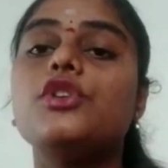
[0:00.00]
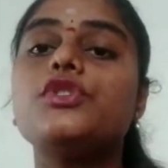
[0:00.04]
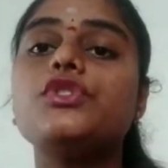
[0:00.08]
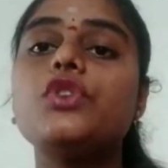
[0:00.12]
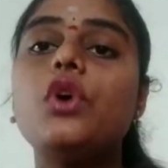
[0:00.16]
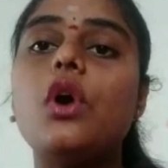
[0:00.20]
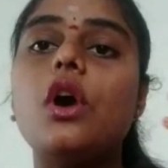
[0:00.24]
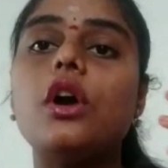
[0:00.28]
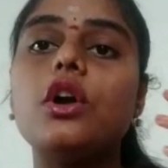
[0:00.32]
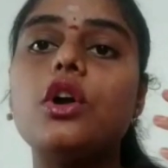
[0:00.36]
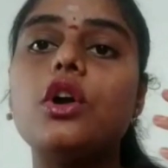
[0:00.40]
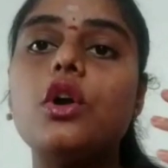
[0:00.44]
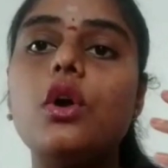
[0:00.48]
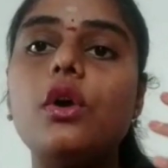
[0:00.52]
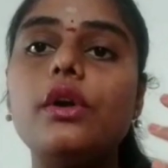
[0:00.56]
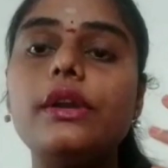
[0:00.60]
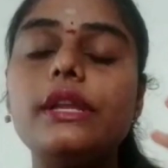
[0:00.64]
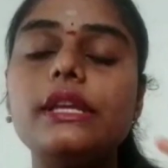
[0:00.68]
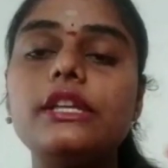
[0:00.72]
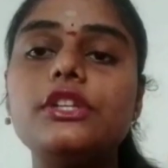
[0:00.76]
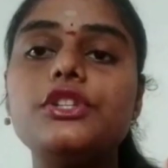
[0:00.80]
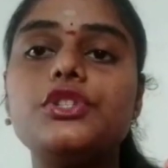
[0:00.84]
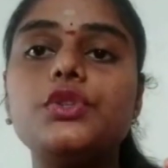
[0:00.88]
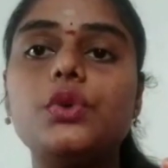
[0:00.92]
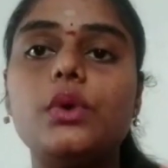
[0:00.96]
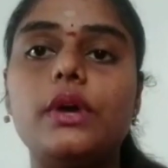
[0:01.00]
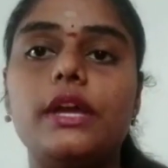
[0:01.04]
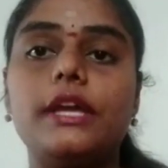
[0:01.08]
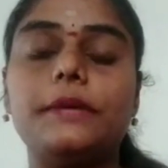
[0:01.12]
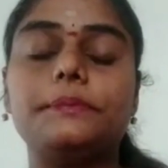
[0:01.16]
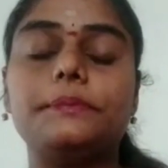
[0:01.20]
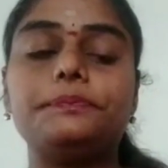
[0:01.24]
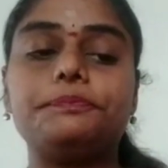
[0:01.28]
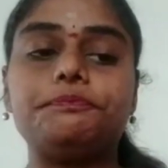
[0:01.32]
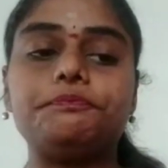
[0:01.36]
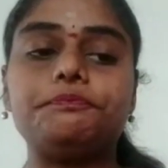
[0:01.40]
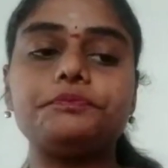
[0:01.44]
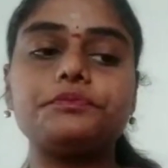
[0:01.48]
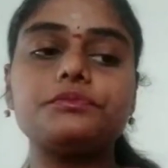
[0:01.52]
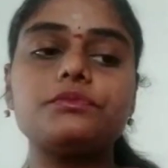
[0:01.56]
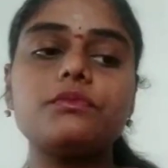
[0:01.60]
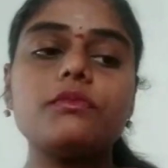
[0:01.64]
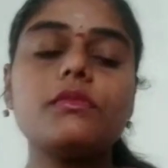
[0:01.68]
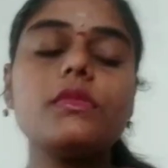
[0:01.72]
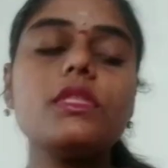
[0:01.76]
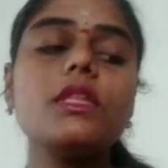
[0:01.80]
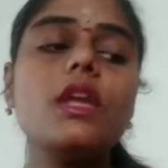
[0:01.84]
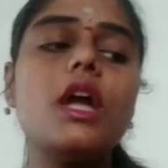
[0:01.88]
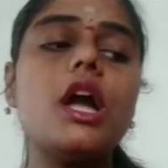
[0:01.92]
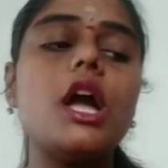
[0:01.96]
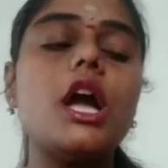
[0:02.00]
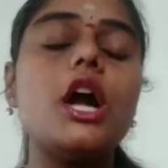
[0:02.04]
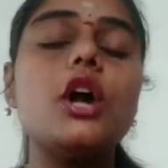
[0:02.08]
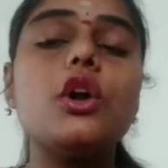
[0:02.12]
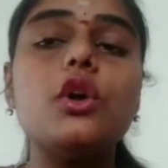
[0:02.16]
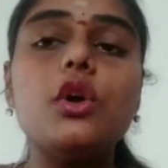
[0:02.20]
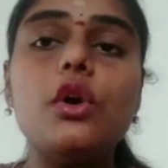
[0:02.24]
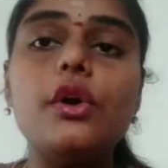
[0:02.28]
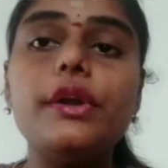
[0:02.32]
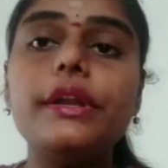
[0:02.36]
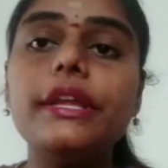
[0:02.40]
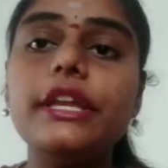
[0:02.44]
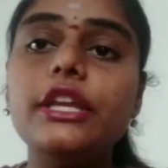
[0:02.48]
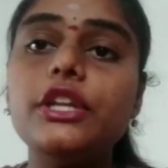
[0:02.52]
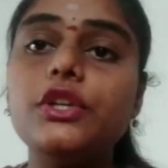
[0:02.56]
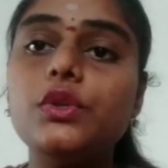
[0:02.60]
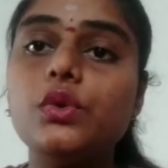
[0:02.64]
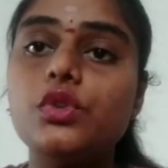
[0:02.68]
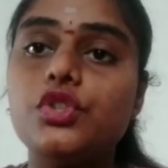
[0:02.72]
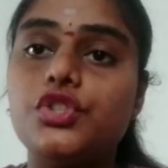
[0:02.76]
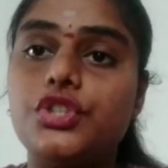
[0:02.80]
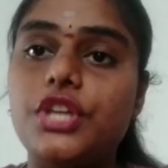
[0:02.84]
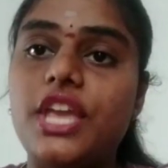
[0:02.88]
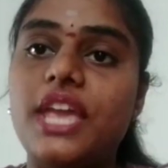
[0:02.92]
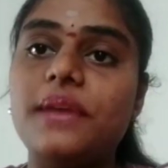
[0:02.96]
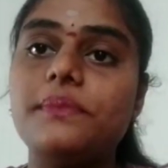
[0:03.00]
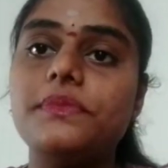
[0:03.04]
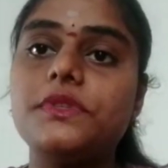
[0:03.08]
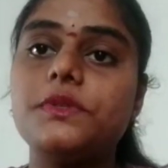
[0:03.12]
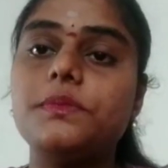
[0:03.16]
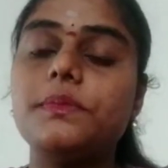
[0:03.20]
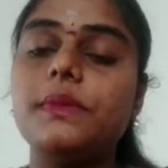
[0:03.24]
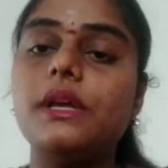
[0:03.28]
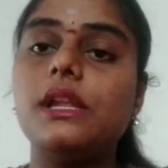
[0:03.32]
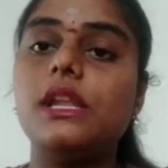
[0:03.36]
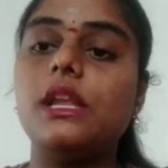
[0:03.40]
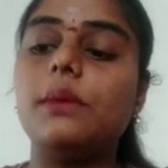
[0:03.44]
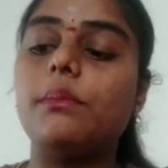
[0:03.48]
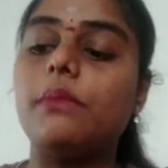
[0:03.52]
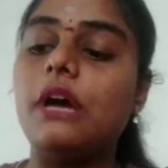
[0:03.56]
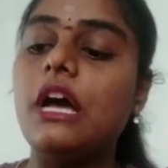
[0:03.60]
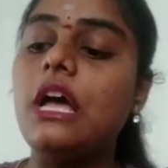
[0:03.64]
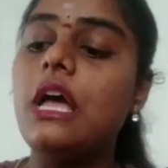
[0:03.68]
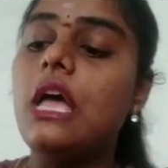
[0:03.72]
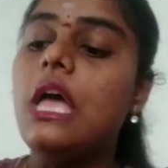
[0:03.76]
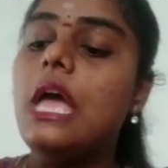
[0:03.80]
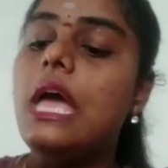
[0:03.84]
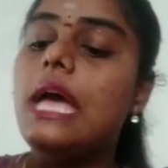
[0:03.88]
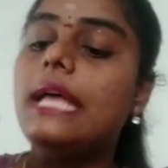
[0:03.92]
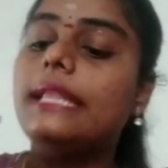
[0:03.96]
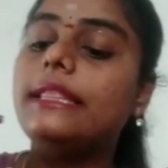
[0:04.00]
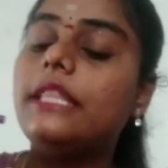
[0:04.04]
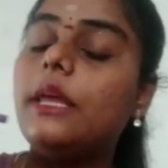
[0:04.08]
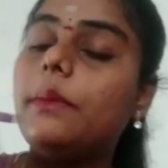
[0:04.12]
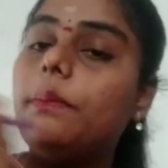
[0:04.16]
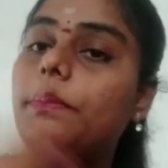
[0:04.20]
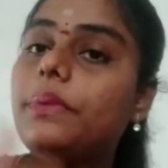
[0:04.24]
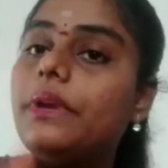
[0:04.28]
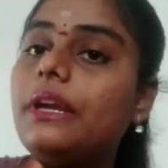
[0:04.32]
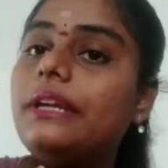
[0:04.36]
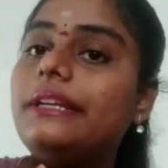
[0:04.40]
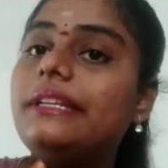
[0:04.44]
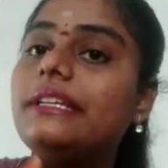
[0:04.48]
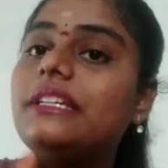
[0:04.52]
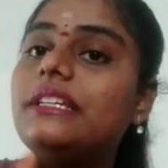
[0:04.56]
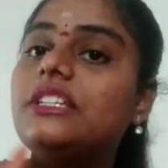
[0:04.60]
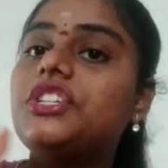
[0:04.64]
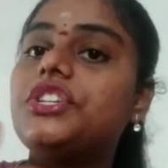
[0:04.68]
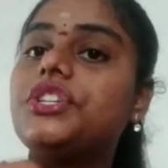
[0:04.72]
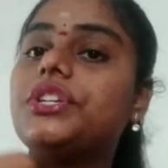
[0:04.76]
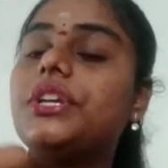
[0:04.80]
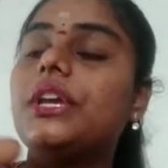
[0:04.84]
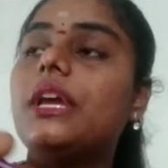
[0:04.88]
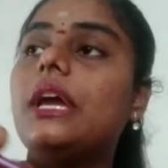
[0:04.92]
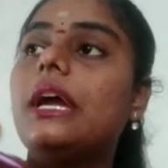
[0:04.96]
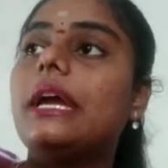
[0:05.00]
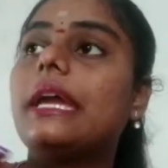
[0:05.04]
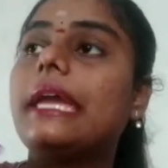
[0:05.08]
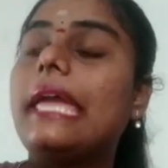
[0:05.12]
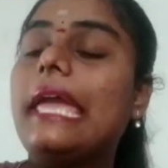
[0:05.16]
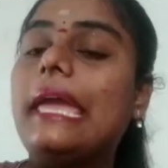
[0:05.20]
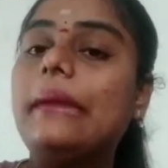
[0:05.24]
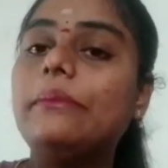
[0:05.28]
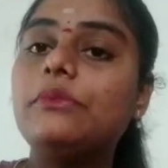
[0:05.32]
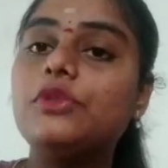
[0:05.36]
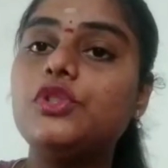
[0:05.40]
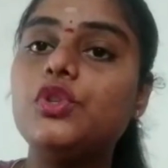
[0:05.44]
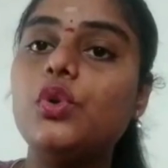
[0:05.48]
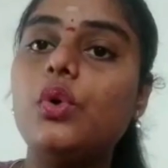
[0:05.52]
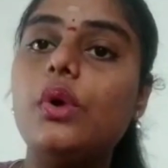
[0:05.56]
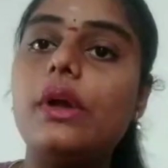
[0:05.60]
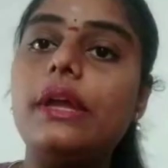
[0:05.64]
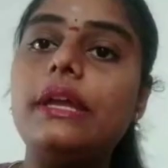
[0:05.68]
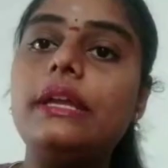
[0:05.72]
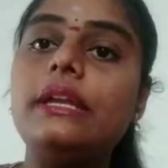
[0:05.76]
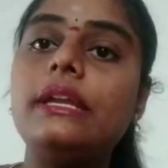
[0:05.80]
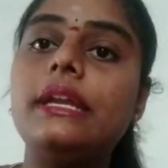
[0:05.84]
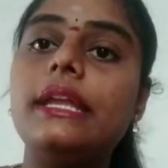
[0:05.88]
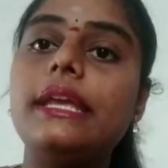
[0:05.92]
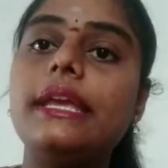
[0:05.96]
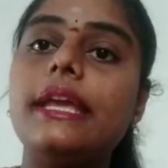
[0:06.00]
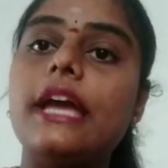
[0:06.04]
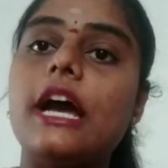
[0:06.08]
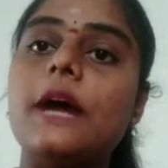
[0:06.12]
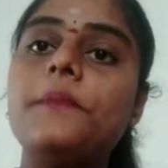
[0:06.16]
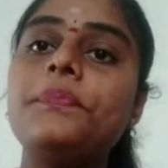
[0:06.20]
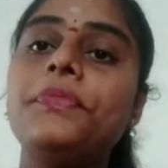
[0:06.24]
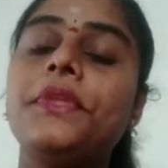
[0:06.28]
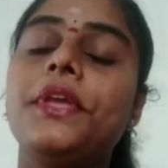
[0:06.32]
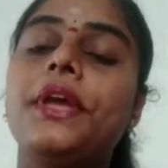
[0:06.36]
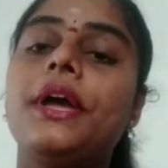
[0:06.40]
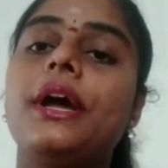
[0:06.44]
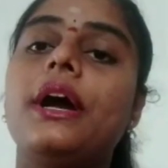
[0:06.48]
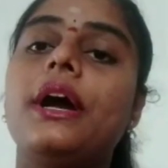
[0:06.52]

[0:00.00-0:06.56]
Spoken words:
So according to him, according to James Mellema, the British came to India,